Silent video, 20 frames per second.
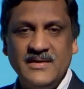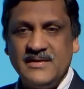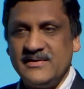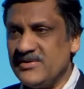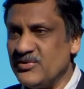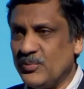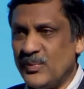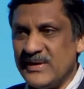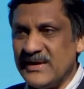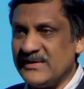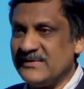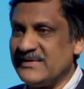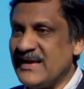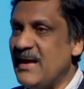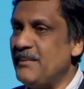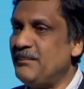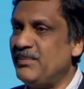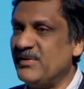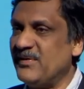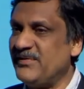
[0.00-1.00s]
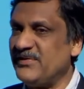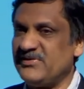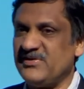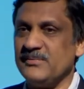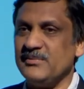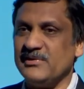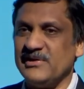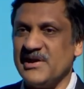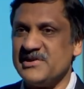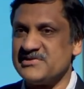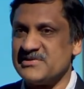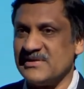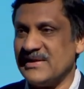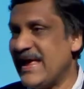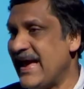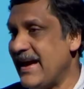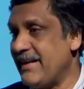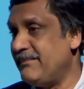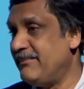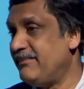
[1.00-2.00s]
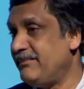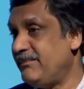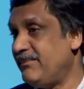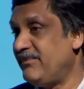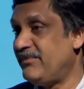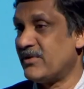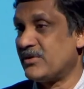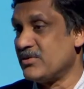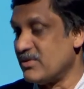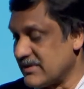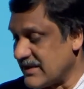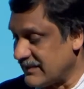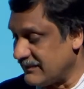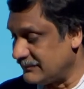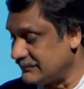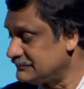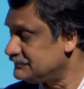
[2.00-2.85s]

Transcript: This is one example of a simulation lab for cooking.